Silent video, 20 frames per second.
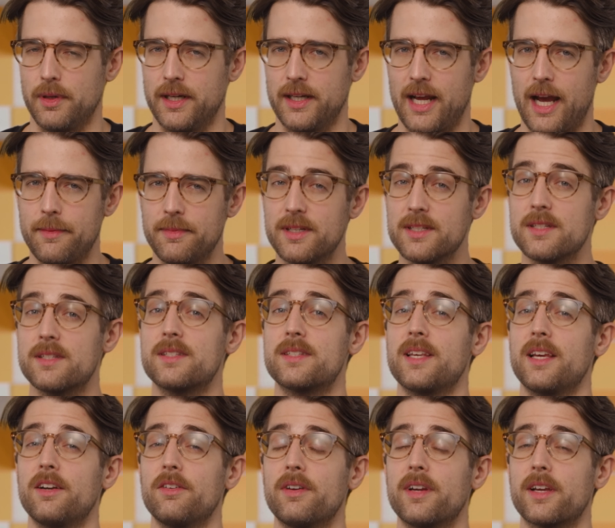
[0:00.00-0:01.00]
but I'm
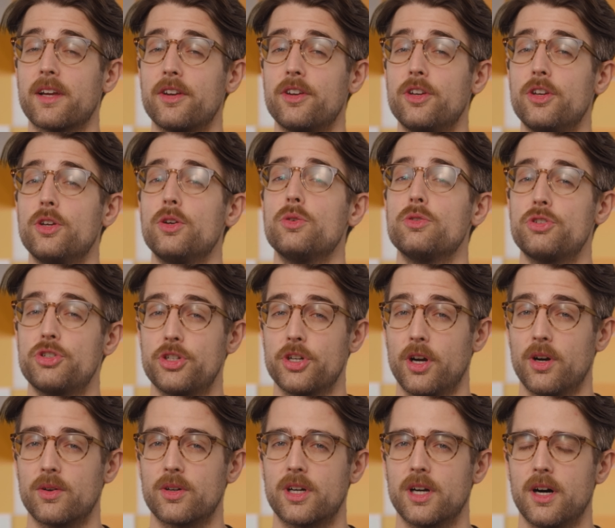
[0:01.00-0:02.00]
considering a new
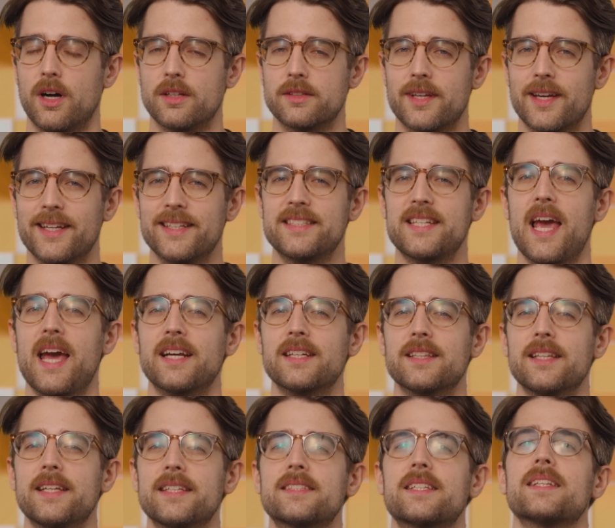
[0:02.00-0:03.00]
show called
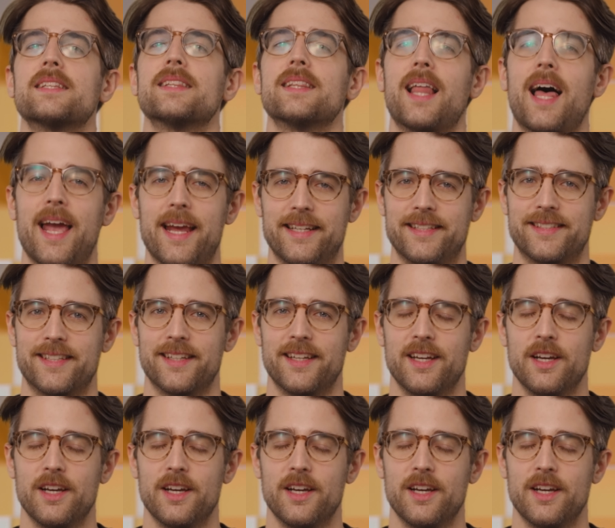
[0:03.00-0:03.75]
TechLinked Light.